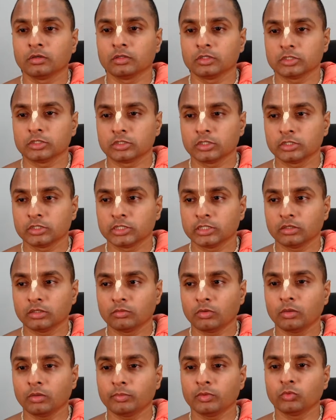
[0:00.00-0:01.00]
Sri Chaitanya
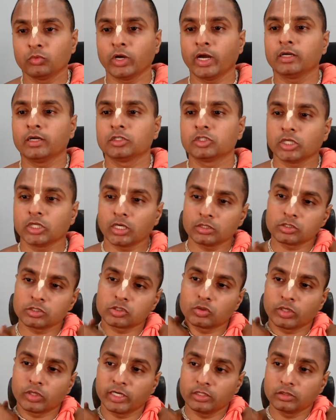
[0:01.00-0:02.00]
Mahaprabhu had a chance to
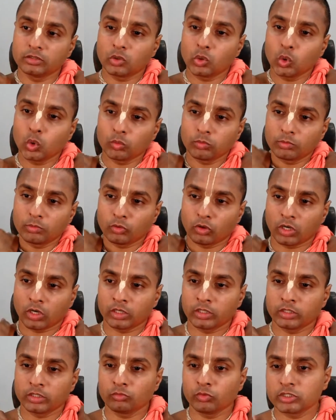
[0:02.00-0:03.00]
read the Kurma Purana,
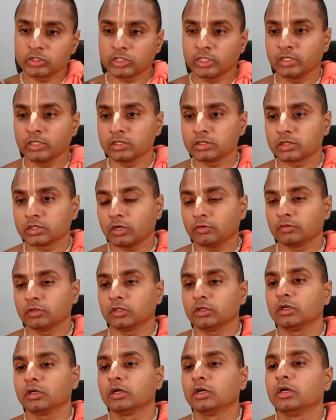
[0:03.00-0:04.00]
in which he discovered
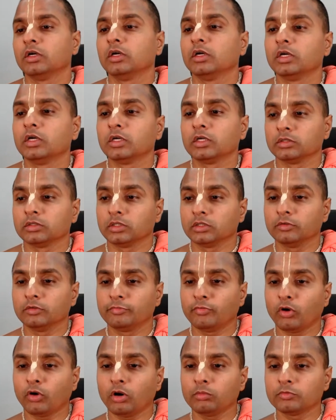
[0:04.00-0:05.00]
that the
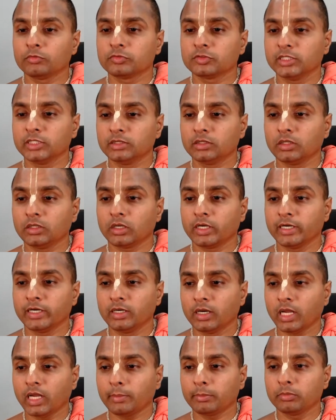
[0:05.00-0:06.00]
form of Sita
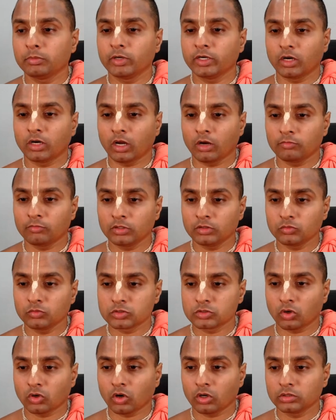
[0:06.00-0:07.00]
kidnapped by Ravana was
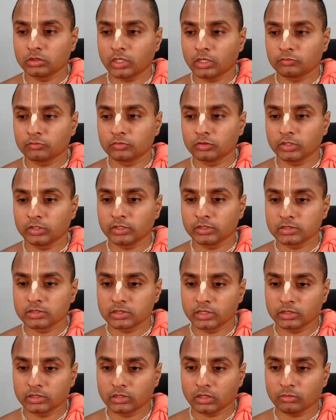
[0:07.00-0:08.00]
not that of the real
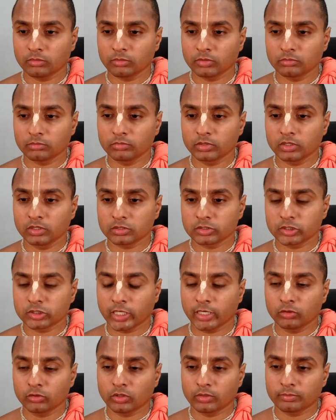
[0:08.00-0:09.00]
Sita but a mere
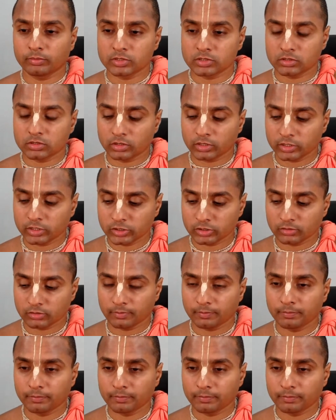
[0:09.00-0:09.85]
shadow representation.